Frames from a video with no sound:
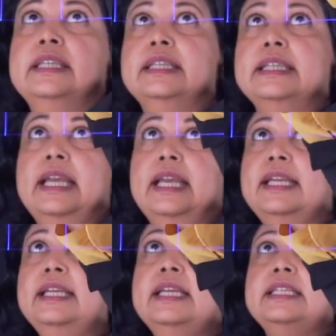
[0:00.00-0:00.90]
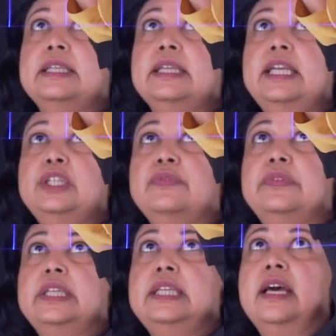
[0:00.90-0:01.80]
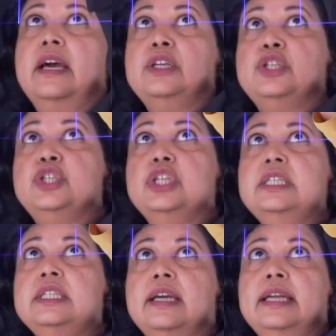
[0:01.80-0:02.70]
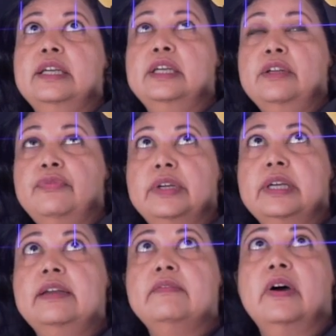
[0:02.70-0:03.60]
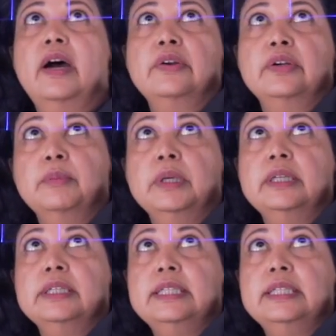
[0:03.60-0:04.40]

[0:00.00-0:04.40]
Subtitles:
Okay, so each of these hydrogens are in a different environment.